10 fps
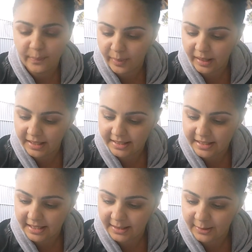
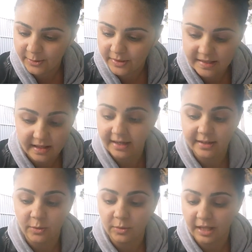But it looks like
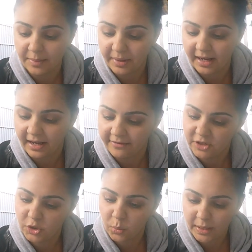all up I have
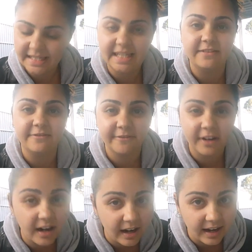
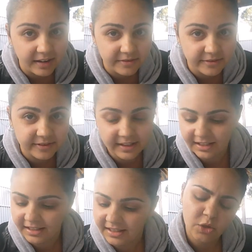25.
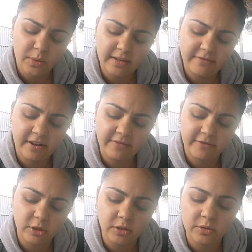25
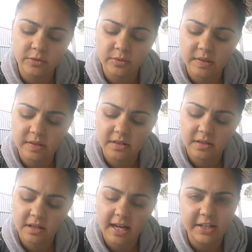follicles
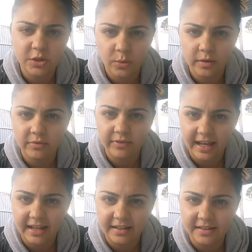and 12
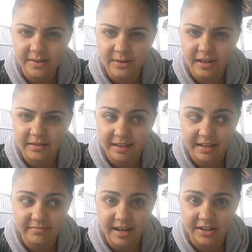eggs. So they,
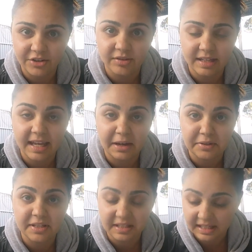they actually
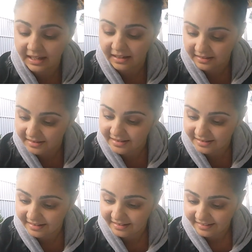counted the eggs.
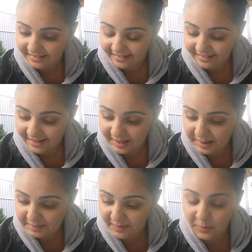
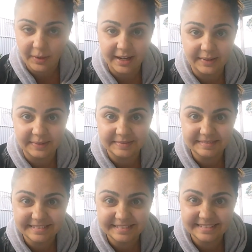Um, wow.
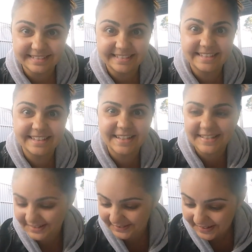
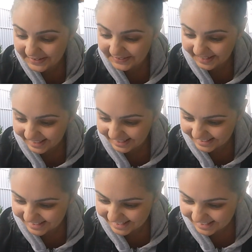12
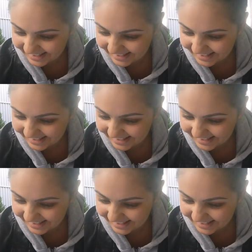eggs.